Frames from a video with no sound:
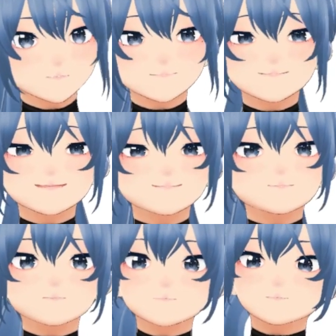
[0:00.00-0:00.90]
for
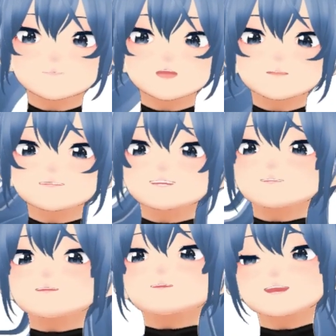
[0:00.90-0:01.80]
money and
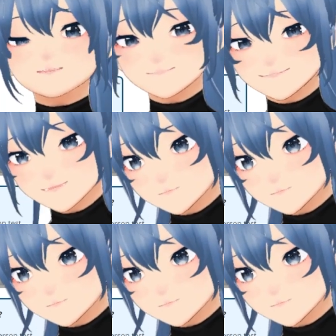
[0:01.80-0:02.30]
attention.